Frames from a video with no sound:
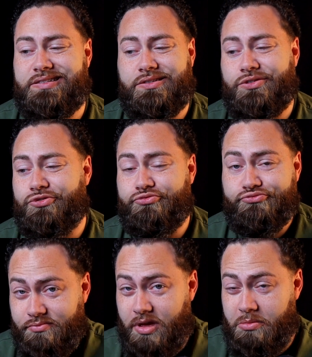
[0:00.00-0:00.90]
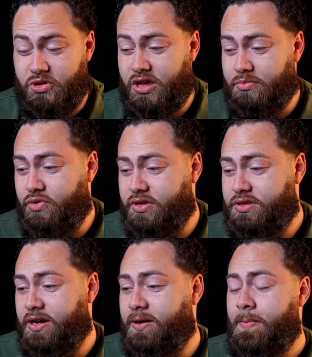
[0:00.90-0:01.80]
So, maybe you got a point
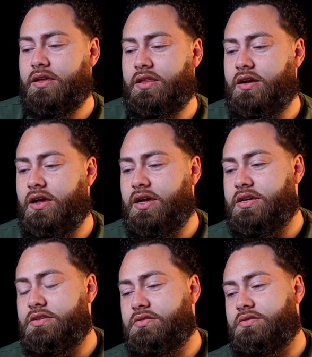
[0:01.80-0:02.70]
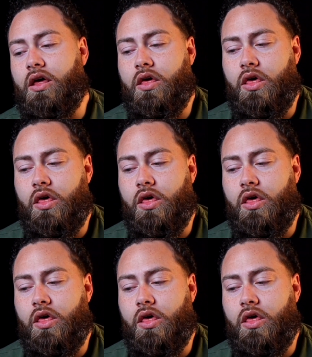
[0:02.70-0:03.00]
there. Colored eyes,